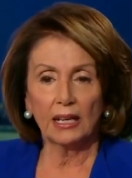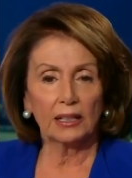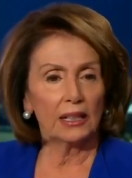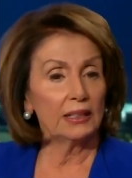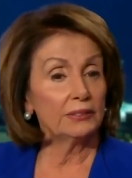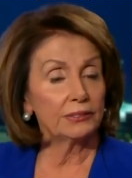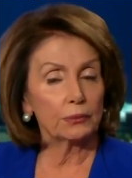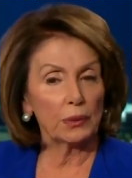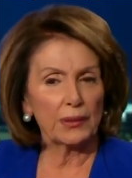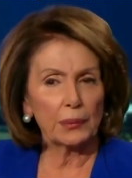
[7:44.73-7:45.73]
uh, have
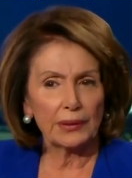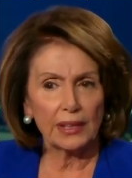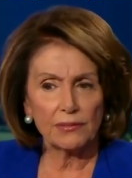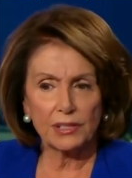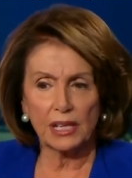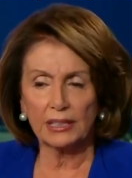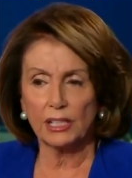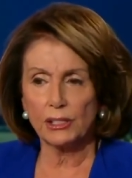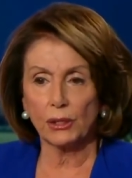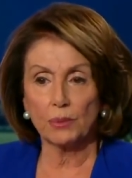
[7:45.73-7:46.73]
what, what, they've
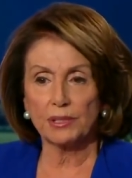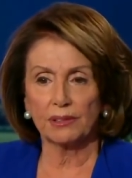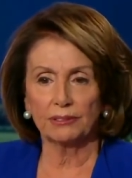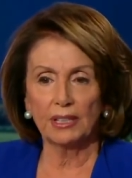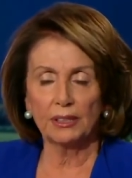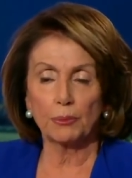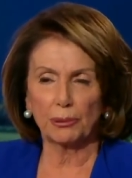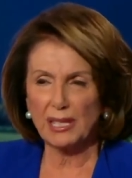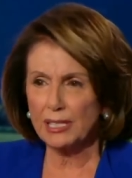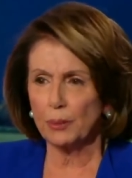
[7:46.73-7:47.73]
done in terms of the
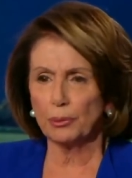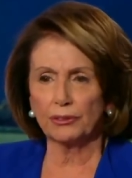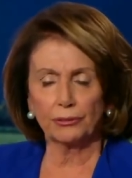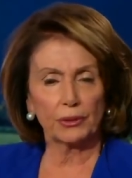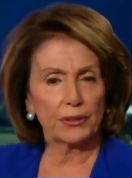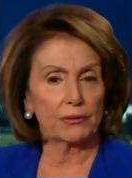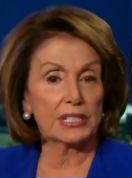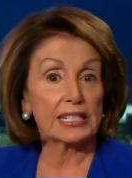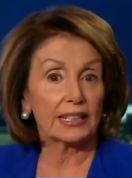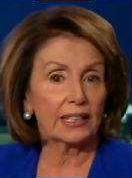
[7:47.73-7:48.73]
president put forth a
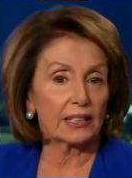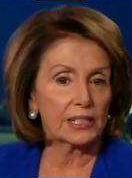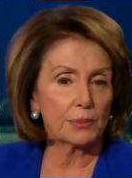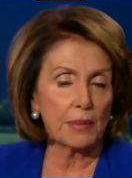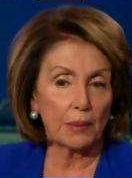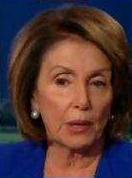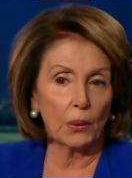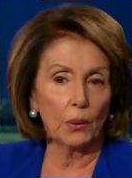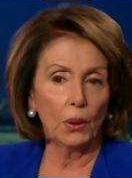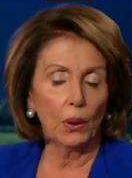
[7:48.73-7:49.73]
ridiculous
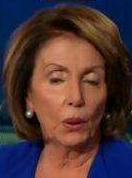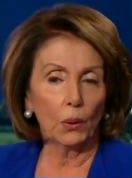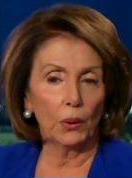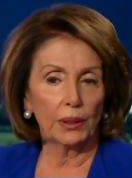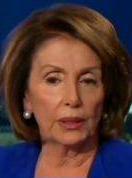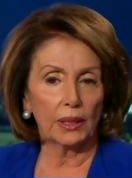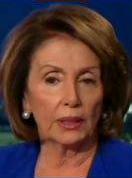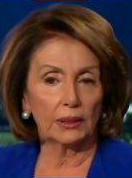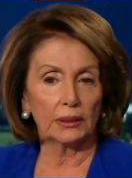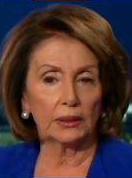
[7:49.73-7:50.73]
memo on,
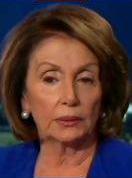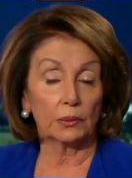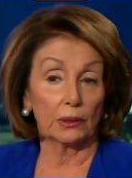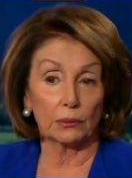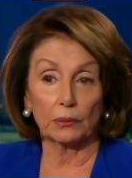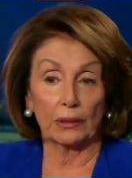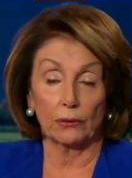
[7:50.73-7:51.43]
uh, well,